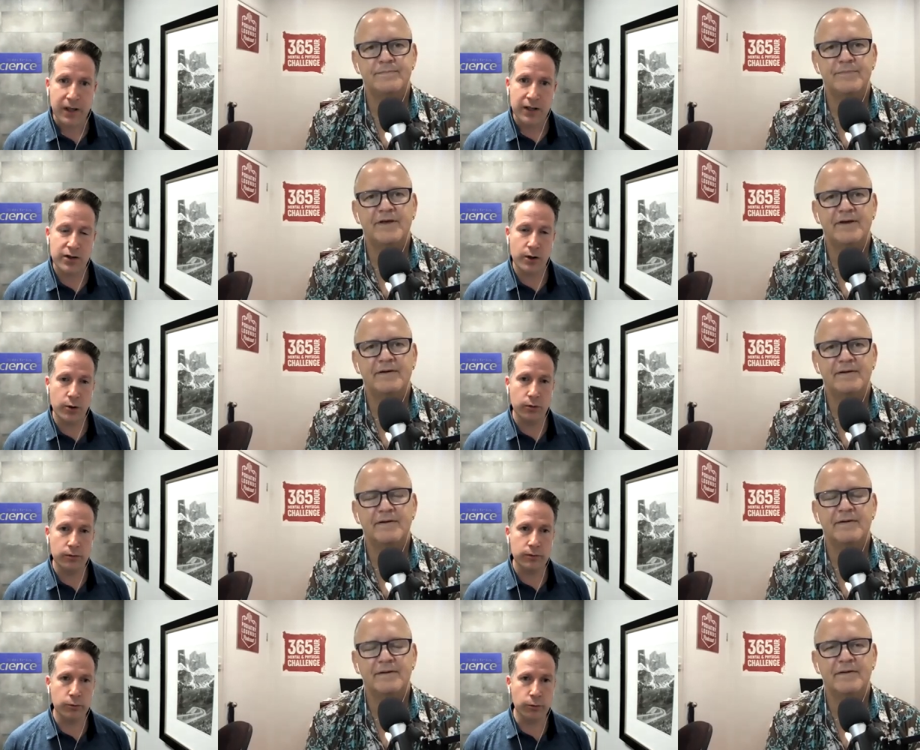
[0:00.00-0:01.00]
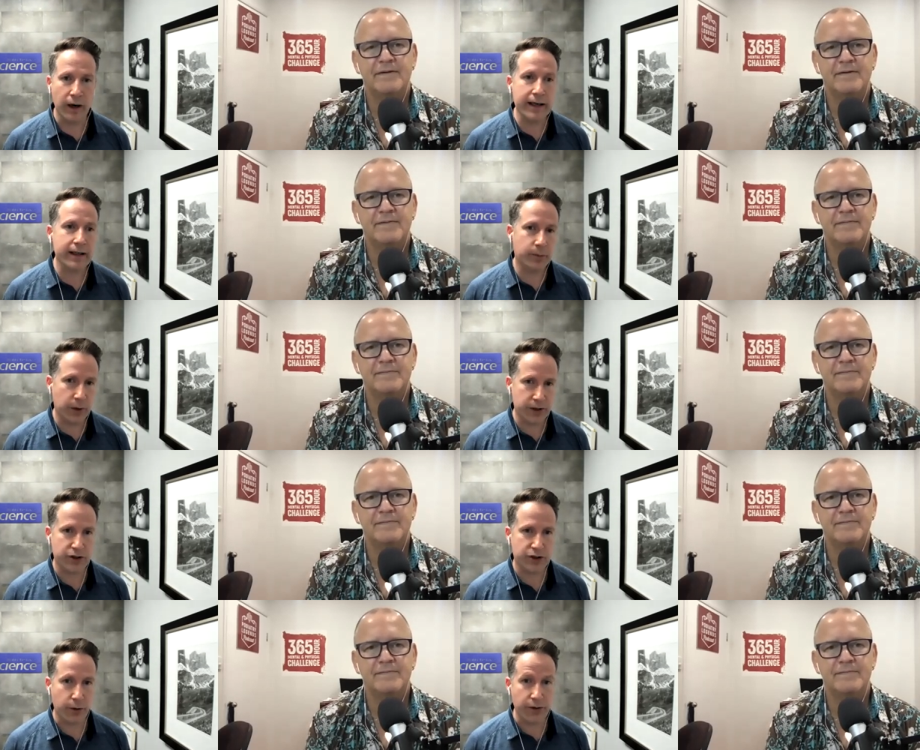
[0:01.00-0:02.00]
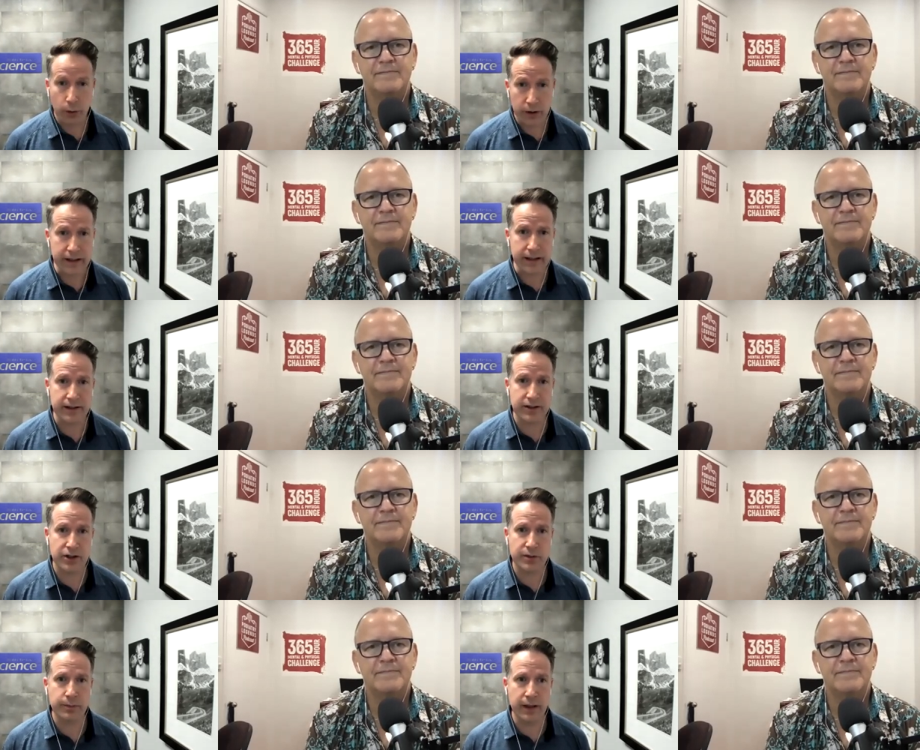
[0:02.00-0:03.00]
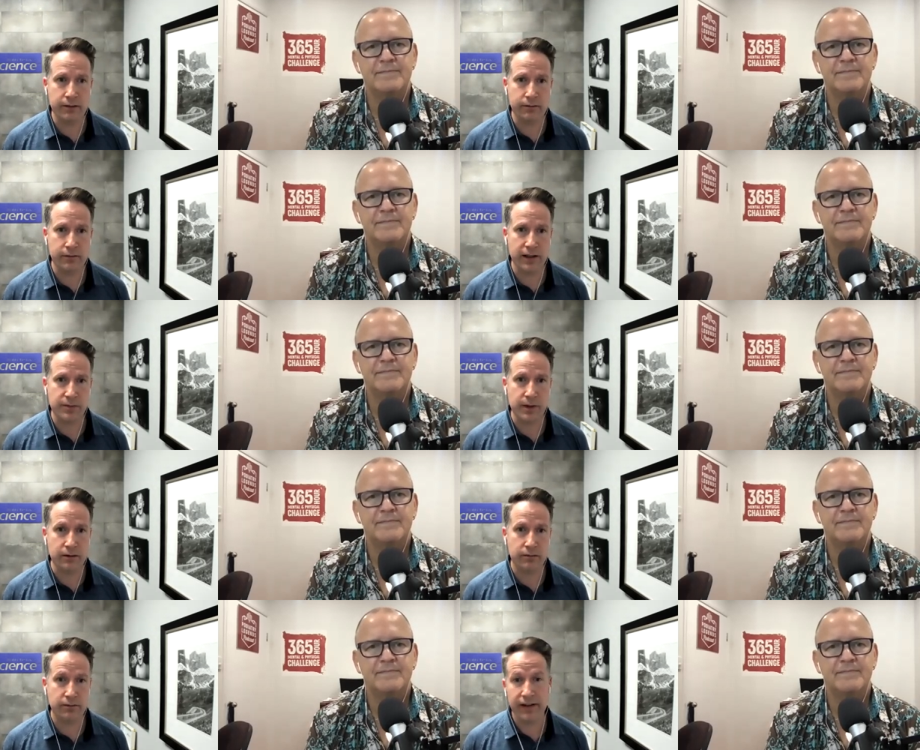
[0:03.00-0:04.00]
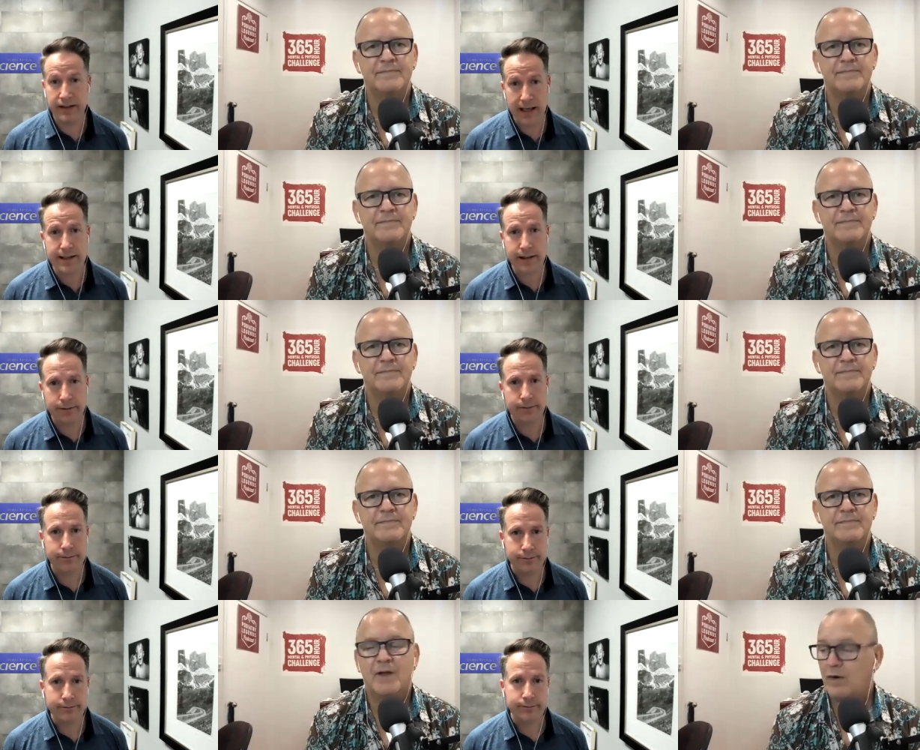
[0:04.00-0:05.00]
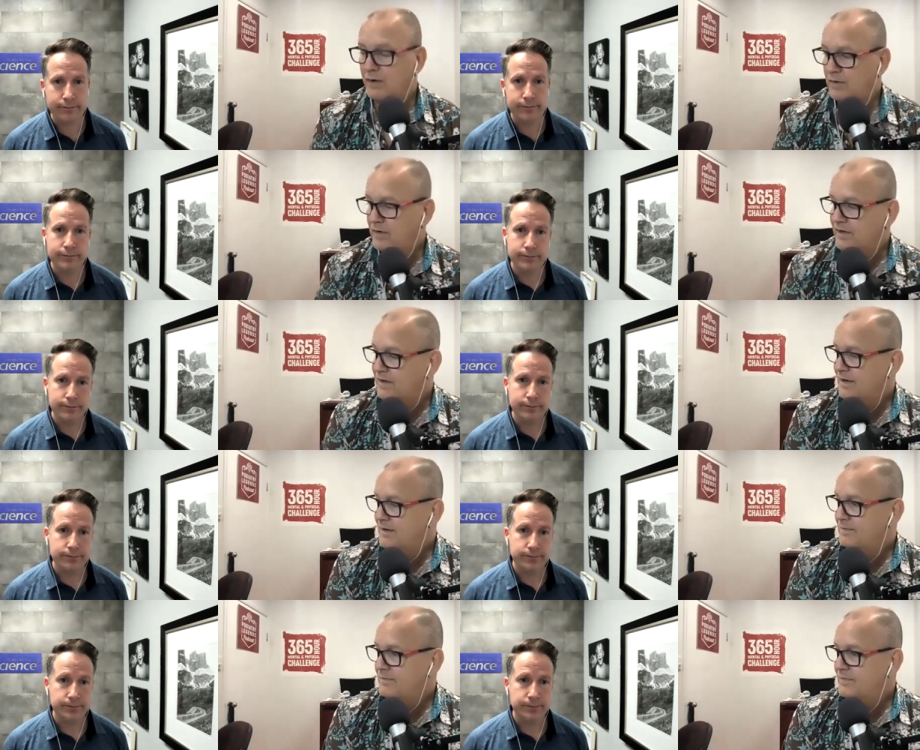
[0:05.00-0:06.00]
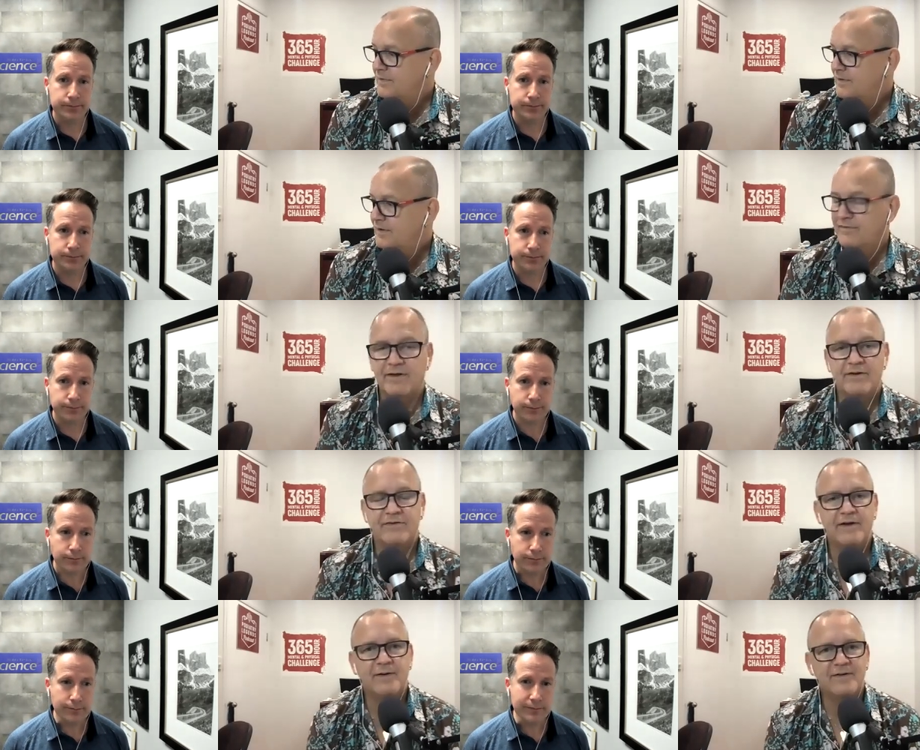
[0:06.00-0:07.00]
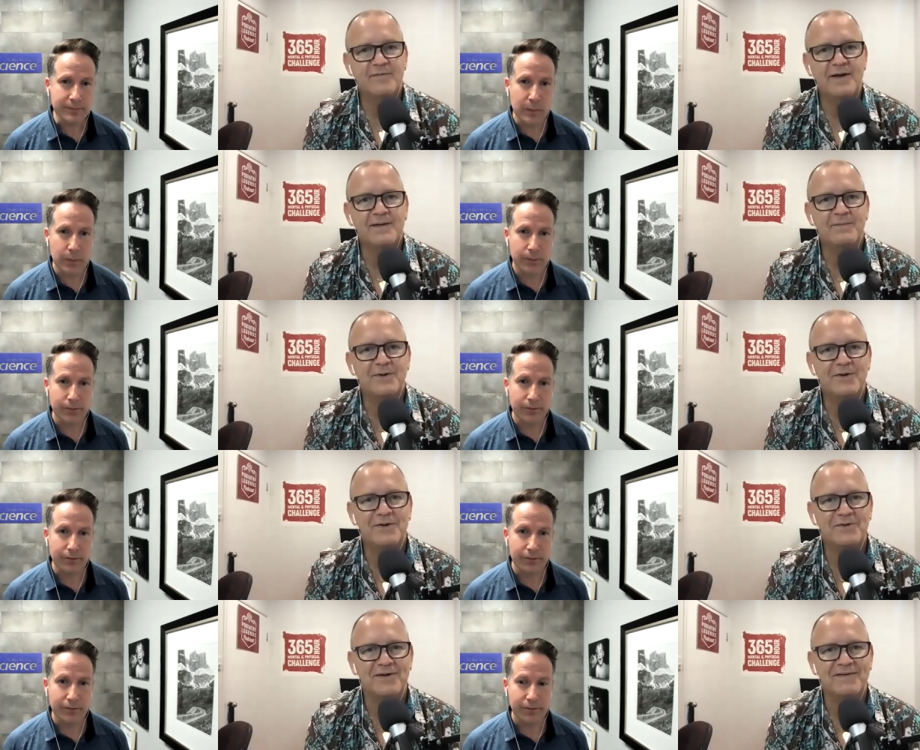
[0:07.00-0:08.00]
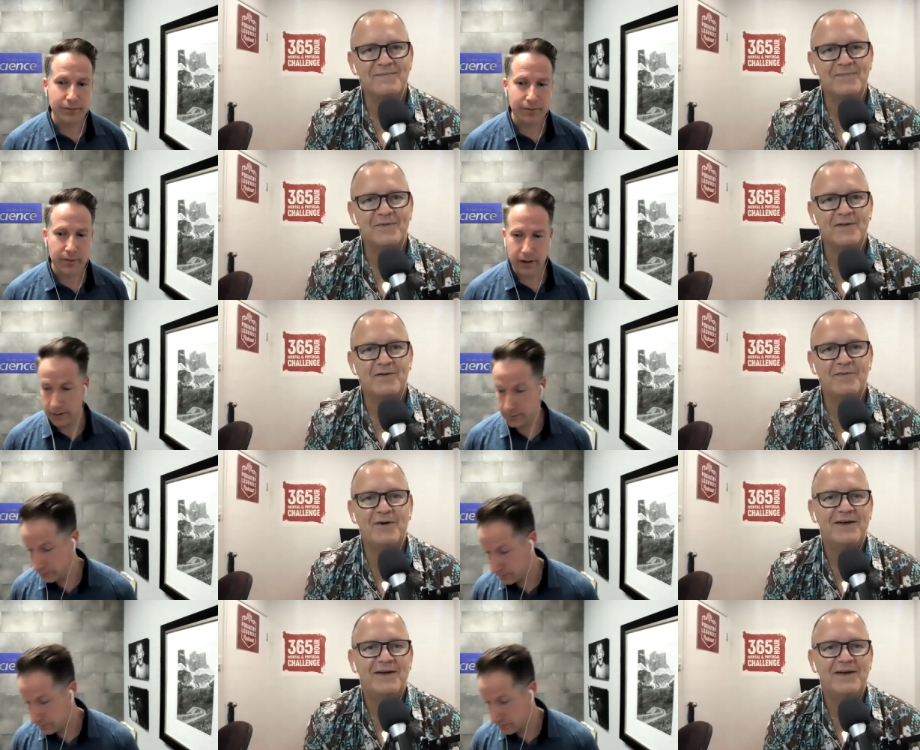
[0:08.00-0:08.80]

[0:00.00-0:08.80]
Speaker 1: So yeah. Writing a book to show authority has just been, has been fantastic.
Speaker 2: Oh, like um, it's no secret there's money in podiatry. I've,